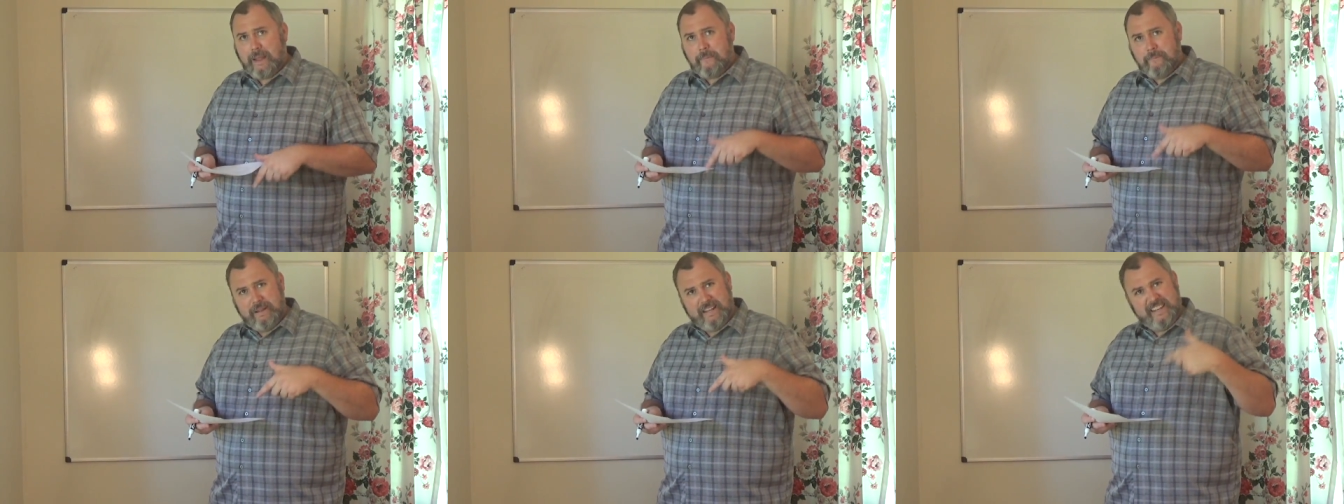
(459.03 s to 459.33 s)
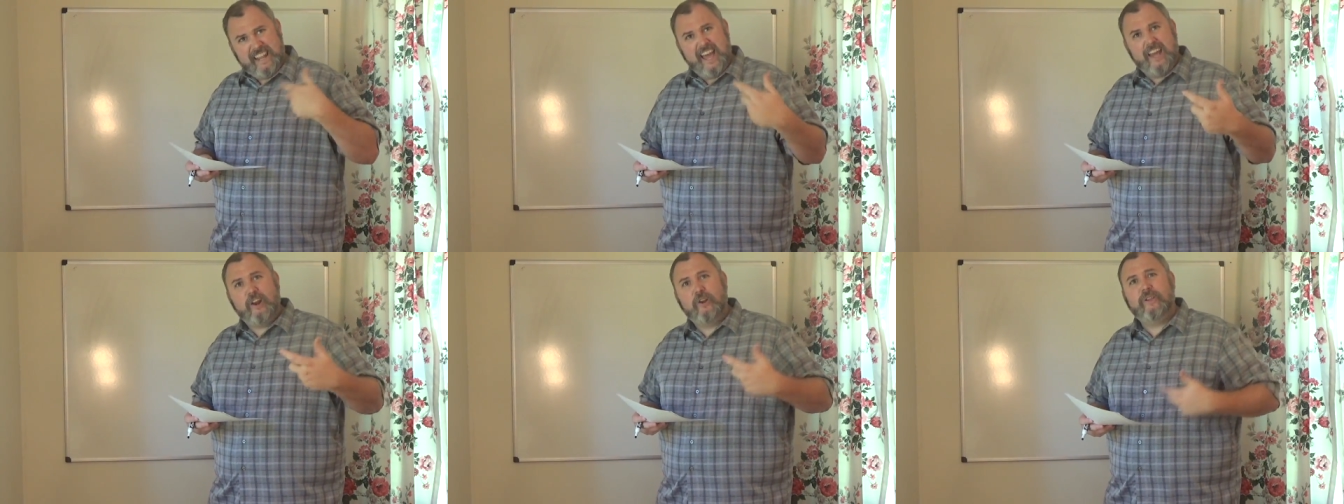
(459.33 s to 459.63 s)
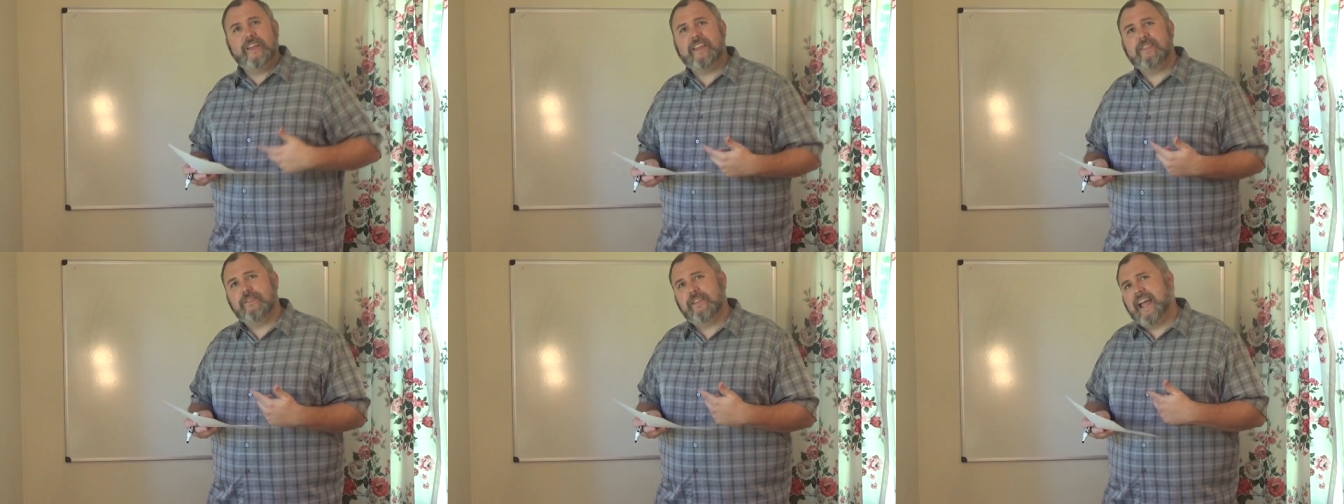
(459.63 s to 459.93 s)
But not
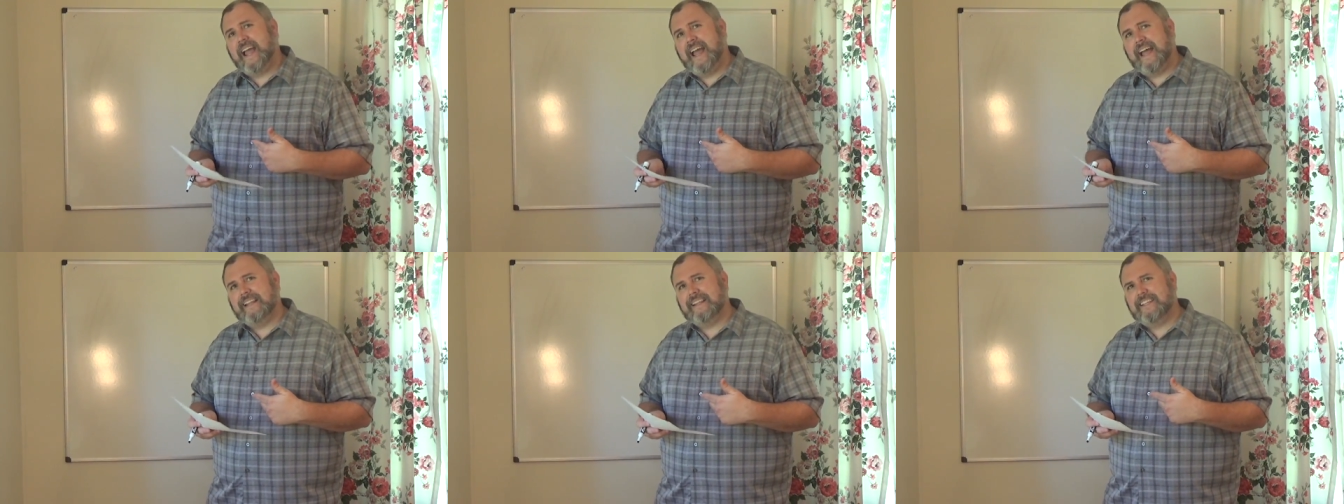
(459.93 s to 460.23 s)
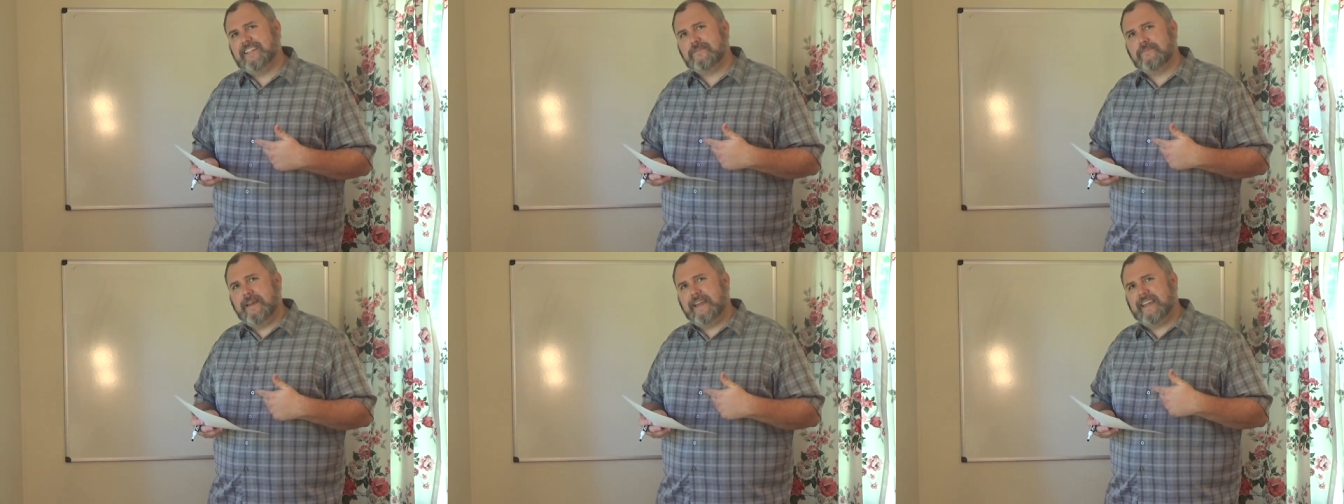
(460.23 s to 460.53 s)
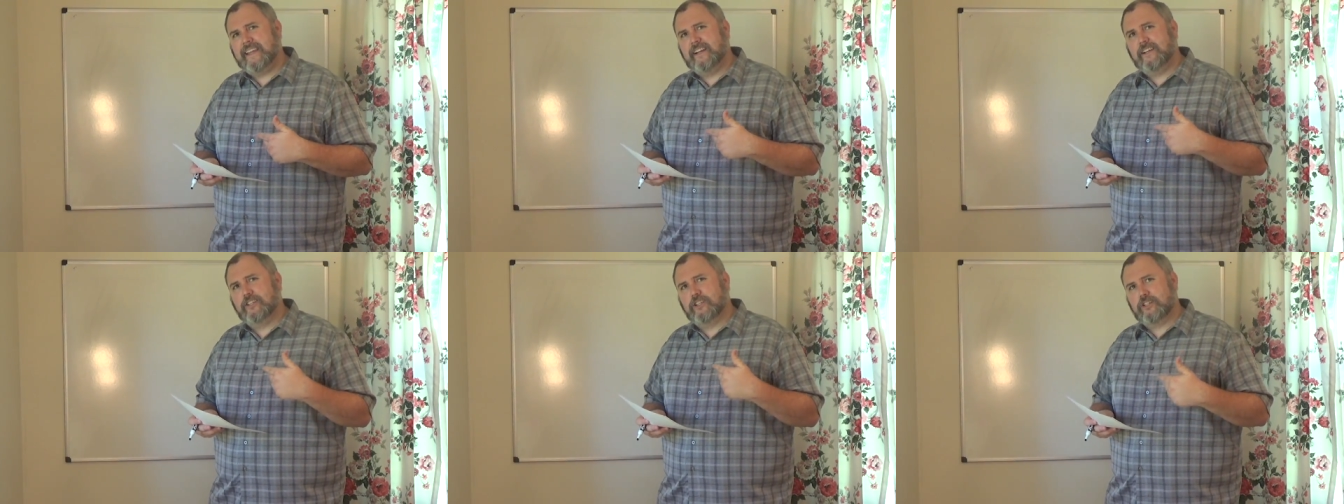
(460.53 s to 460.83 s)
only that, let's make
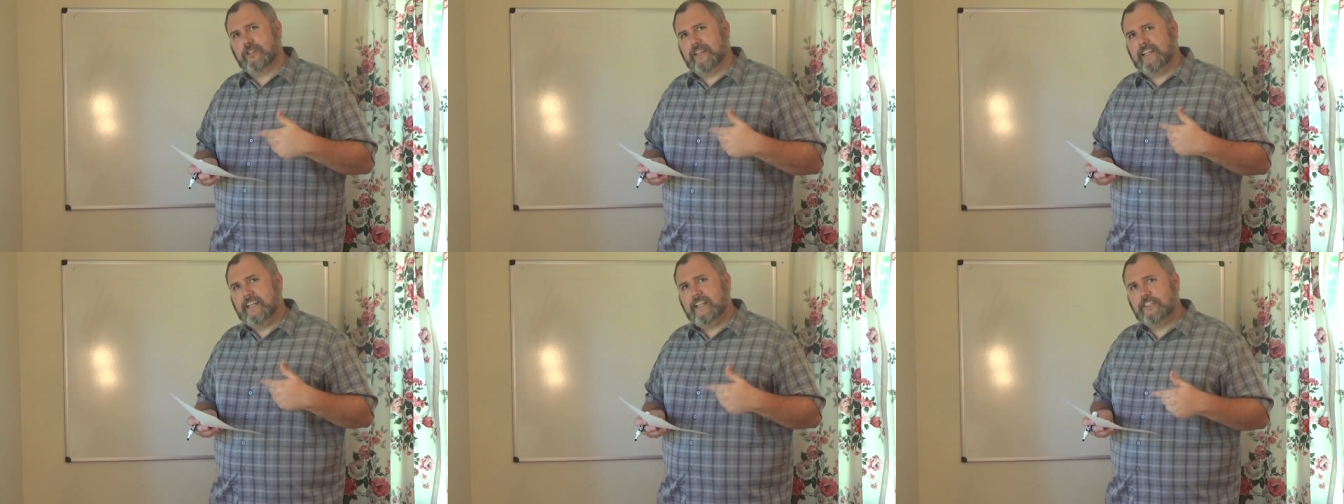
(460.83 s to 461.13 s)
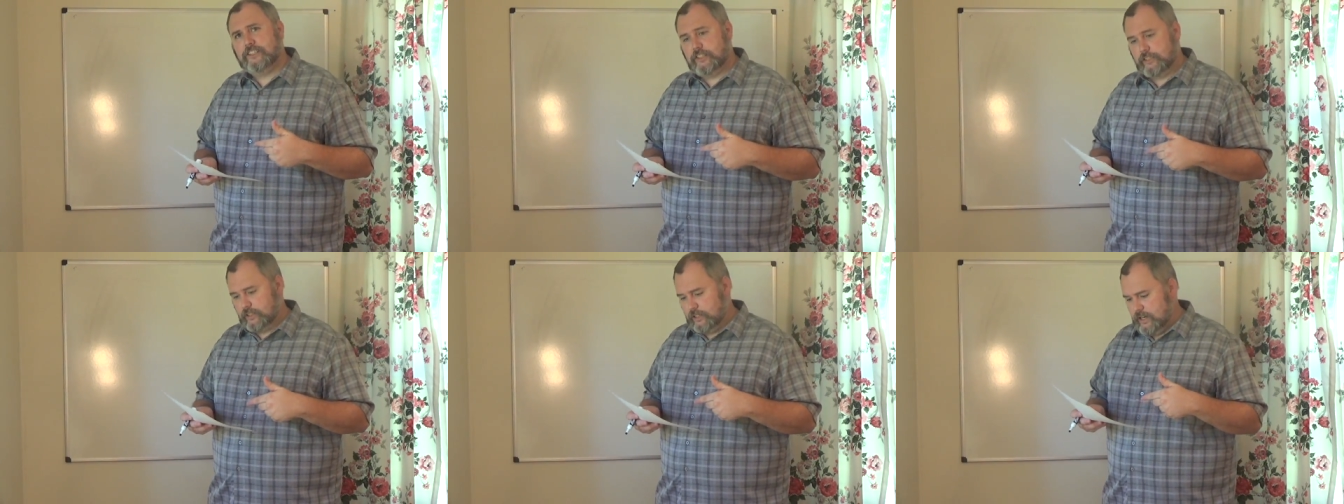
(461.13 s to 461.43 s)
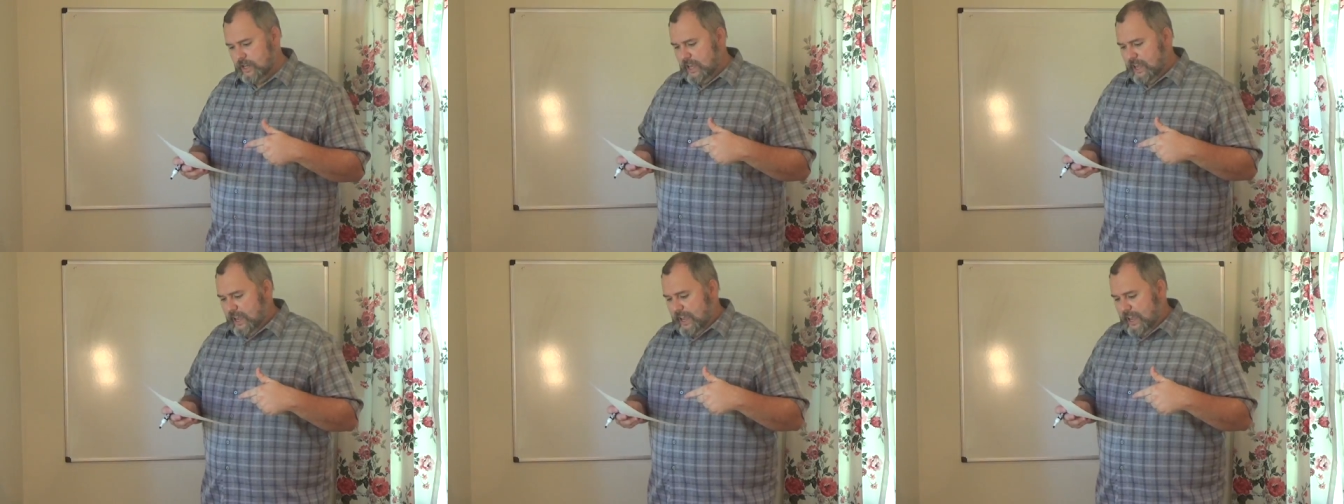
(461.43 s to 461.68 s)
it a little easier.